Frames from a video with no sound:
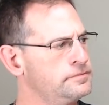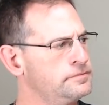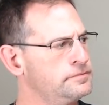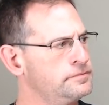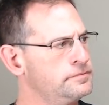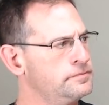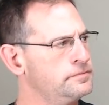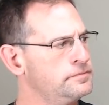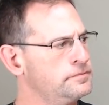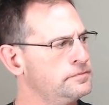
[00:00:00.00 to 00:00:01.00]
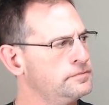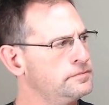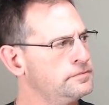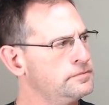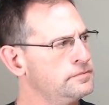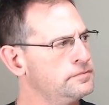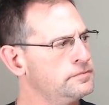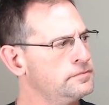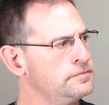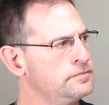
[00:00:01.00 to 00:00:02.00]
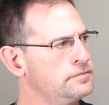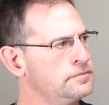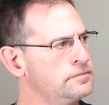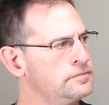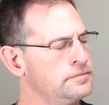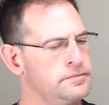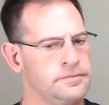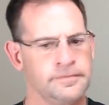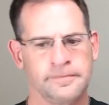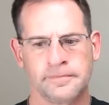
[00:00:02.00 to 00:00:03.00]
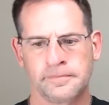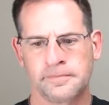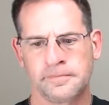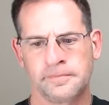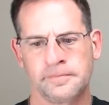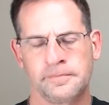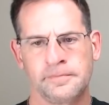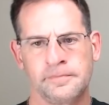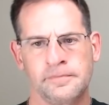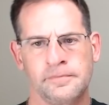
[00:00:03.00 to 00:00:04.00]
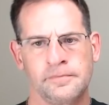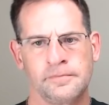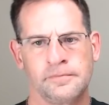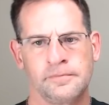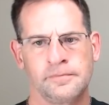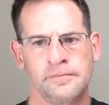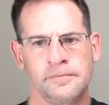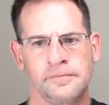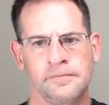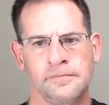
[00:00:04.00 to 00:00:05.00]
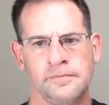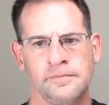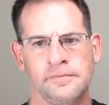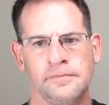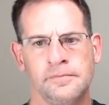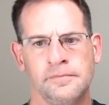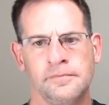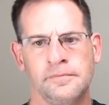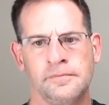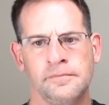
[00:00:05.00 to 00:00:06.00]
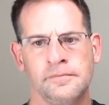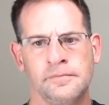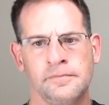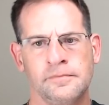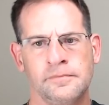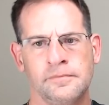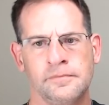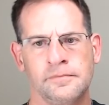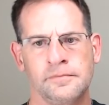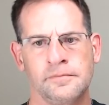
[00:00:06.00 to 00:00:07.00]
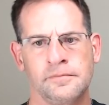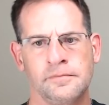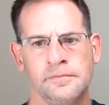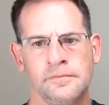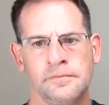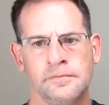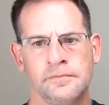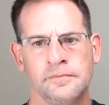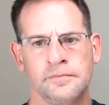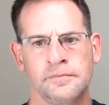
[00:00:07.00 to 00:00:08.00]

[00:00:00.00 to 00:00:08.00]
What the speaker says: This person isn't speaking.